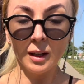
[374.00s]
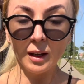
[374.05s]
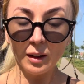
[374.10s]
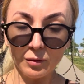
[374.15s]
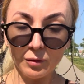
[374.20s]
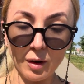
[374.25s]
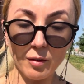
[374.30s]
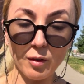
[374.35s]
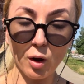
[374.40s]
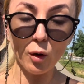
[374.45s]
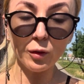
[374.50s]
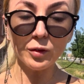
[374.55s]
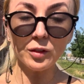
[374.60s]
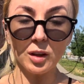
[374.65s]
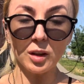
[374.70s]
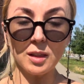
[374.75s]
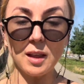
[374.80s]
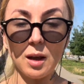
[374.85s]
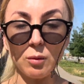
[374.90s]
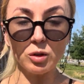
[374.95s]
Very
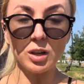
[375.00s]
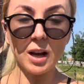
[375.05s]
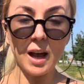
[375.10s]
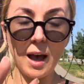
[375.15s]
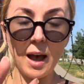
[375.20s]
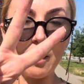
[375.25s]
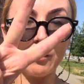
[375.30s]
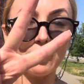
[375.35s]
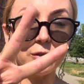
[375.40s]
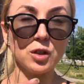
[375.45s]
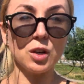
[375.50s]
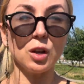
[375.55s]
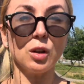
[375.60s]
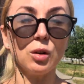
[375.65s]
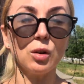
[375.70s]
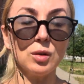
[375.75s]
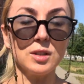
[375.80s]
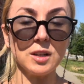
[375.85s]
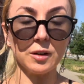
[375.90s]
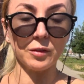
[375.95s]
often they would have
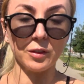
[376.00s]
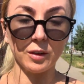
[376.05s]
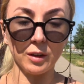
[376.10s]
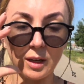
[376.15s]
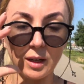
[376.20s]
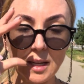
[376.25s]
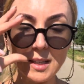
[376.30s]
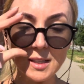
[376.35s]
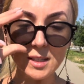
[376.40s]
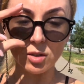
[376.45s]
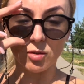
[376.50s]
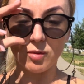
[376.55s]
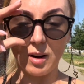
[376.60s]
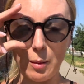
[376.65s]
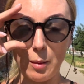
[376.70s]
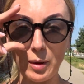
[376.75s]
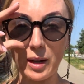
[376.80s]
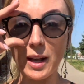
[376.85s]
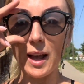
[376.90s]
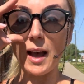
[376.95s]
2 different
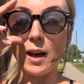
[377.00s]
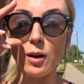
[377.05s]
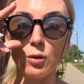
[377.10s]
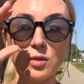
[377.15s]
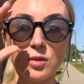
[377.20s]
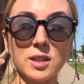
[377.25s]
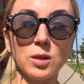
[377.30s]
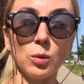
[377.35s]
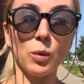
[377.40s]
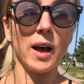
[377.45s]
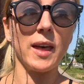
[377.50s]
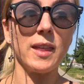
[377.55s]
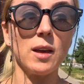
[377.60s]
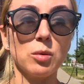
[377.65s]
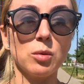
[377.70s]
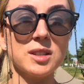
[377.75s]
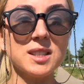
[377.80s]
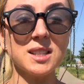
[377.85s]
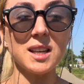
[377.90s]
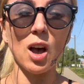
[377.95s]
Instagram accounts where they will
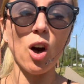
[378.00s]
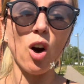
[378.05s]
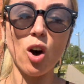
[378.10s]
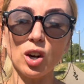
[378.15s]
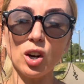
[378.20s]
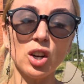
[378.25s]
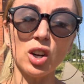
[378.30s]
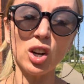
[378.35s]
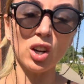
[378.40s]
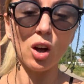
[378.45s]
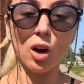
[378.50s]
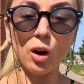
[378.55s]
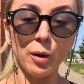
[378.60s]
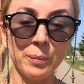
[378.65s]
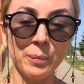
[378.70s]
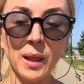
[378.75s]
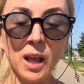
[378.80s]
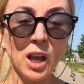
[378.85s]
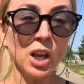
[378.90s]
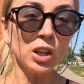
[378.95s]
say, oh, no,
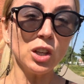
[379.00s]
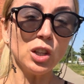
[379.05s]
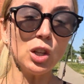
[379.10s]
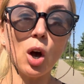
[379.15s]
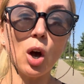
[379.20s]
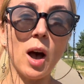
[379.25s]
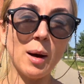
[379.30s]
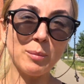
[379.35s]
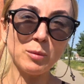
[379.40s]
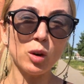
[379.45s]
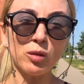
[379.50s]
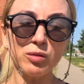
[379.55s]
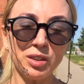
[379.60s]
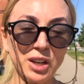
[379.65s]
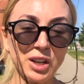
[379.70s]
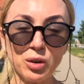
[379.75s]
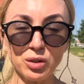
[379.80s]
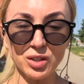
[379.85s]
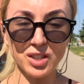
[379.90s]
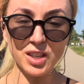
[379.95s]
I'm not really
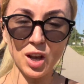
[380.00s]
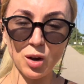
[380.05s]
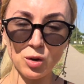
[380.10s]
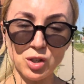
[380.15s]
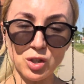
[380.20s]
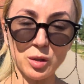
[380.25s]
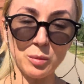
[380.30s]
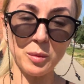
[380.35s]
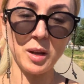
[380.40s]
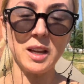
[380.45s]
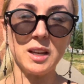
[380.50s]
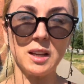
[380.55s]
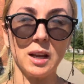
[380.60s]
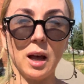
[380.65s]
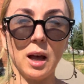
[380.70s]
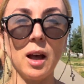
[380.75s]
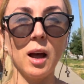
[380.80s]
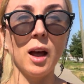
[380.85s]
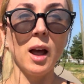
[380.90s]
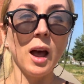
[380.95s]
on a social
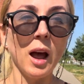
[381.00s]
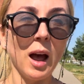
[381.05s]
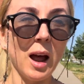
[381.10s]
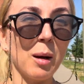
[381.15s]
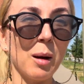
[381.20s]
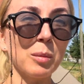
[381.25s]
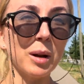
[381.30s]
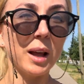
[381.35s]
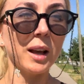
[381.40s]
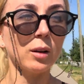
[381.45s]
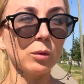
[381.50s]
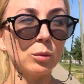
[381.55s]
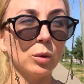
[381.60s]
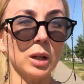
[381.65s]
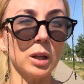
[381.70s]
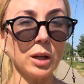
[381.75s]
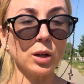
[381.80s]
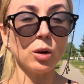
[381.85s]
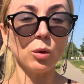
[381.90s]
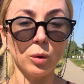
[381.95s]
media. I'm like, well,
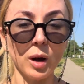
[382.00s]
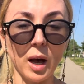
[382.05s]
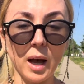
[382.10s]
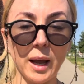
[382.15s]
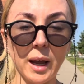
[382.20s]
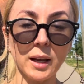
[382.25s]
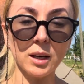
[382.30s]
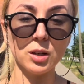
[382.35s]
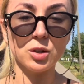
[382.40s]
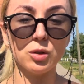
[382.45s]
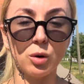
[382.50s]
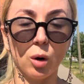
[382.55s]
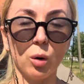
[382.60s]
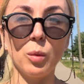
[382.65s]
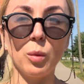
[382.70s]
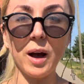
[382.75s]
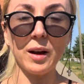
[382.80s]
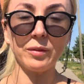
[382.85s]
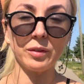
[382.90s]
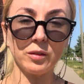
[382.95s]
I know why, because you've got a
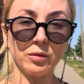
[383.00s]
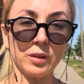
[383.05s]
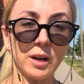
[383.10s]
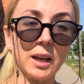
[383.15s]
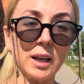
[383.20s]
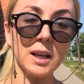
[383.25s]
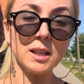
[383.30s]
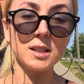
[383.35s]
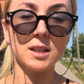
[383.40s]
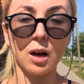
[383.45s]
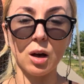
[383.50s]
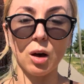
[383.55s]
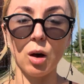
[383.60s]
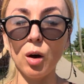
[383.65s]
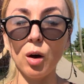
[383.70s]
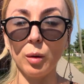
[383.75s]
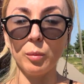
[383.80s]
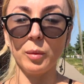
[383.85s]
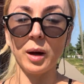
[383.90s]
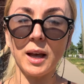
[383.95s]
wife and 3 kids at
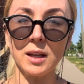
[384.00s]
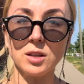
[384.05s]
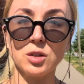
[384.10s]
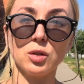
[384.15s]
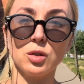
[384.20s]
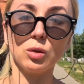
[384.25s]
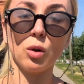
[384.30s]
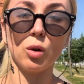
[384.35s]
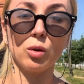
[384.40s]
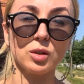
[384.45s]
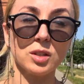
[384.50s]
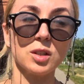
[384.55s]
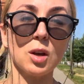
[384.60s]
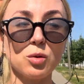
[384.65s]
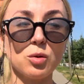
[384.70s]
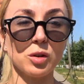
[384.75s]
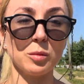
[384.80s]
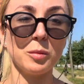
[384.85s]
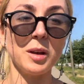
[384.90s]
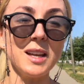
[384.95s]
home, hence you're not on
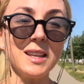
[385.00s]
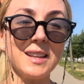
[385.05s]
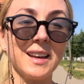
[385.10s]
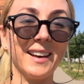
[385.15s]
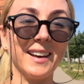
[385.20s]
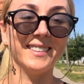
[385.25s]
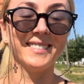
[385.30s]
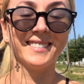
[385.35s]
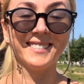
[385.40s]
social media.